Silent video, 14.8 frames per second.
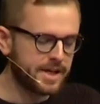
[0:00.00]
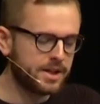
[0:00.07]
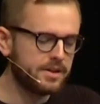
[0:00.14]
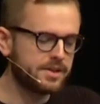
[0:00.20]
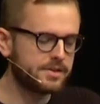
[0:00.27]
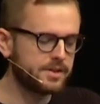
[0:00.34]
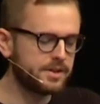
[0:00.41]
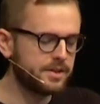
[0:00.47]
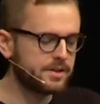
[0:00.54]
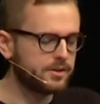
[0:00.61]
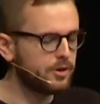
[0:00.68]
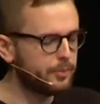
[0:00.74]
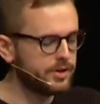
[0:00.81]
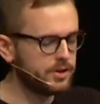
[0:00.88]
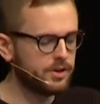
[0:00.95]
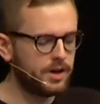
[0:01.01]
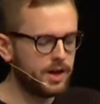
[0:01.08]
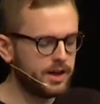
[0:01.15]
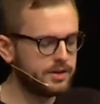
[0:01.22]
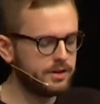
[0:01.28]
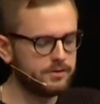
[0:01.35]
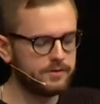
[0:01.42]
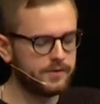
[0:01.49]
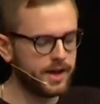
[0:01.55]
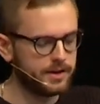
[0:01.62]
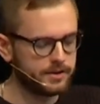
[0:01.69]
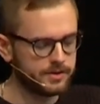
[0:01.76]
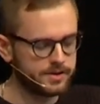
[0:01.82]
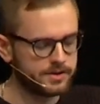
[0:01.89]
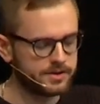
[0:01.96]
And it is an open collective of
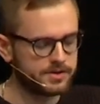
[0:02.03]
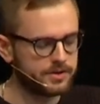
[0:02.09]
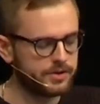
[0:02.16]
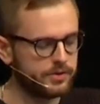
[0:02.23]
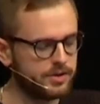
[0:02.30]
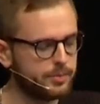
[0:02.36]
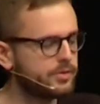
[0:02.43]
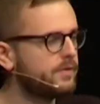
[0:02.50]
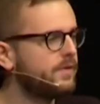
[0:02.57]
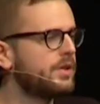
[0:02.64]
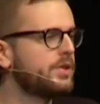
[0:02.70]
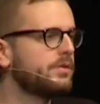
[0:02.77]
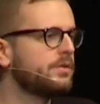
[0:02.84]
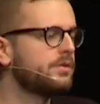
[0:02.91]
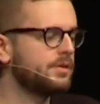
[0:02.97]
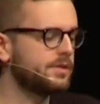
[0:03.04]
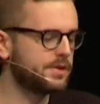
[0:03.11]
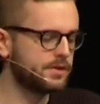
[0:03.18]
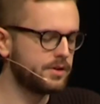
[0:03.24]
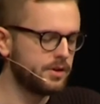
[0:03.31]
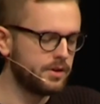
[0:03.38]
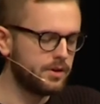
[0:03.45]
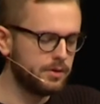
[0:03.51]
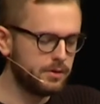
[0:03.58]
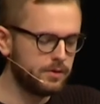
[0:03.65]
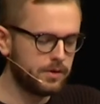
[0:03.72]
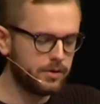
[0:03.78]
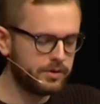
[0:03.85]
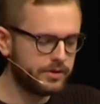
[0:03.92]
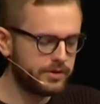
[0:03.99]
hackers and security professionals
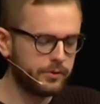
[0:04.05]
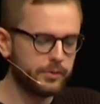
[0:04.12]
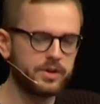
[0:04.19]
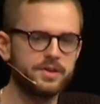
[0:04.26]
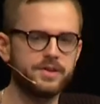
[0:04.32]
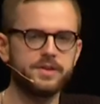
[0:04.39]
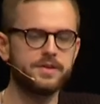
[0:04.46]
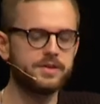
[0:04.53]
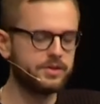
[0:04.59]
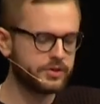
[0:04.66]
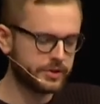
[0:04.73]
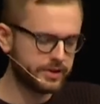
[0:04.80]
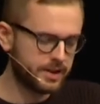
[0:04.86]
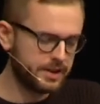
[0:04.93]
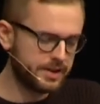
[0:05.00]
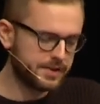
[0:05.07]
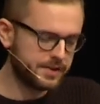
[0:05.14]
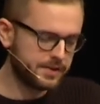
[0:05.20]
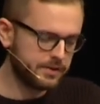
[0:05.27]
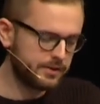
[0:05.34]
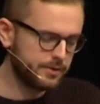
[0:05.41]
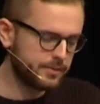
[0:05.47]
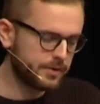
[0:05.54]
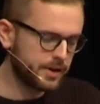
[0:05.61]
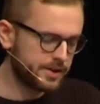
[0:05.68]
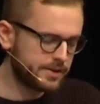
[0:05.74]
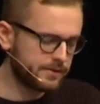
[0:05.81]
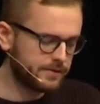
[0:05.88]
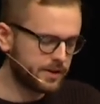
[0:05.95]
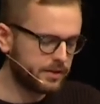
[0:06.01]
who volunteer with assisting journalists, human
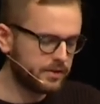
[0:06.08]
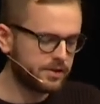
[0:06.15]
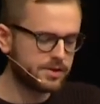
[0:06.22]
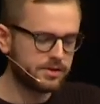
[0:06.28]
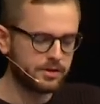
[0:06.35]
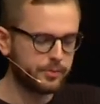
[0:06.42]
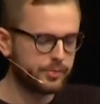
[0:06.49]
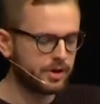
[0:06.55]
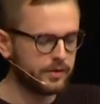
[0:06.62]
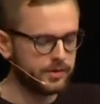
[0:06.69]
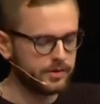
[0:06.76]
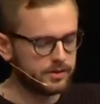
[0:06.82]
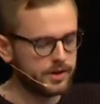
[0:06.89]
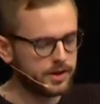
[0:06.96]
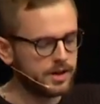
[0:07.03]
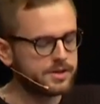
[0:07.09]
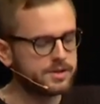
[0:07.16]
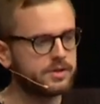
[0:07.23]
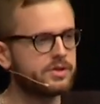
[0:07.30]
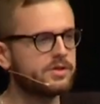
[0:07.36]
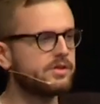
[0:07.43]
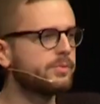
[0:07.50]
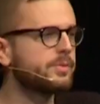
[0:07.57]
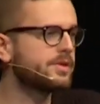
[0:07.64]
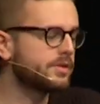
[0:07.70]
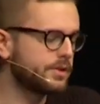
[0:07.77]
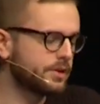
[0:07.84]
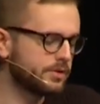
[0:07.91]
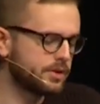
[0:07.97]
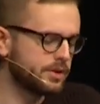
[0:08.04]
rights defenders, and nonprofit organizations with
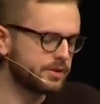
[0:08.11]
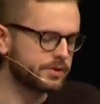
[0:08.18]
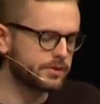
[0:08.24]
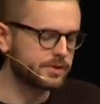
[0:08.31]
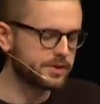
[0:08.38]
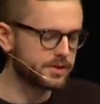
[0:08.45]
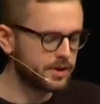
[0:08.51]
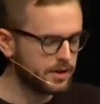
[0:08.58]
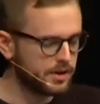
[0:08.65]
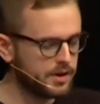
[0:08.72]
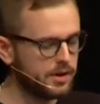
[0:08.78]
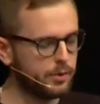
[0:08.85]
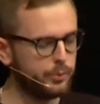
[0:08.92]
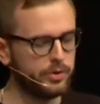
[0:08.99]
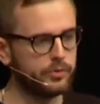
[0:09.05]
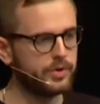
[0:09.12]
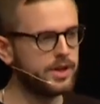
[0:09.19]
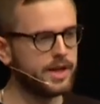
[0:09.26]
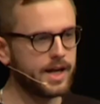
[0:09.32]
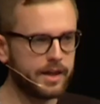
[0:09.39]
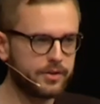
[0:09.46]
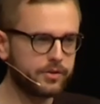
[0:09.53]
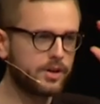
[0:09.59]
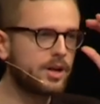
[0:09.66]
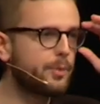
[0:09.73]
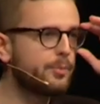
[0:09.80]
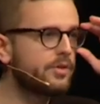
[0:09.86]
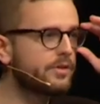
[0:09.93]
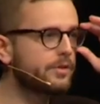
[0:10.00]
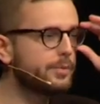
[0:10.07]
security issues. We already gathered a
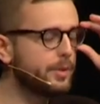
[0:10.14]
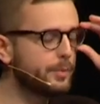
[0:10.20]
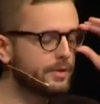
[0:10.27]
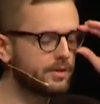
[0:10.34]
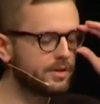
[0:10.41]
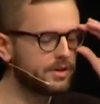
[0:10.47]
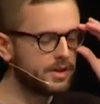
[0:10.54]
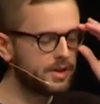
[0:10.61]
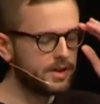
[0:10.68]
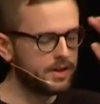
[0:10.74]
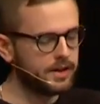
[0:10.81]
number of people,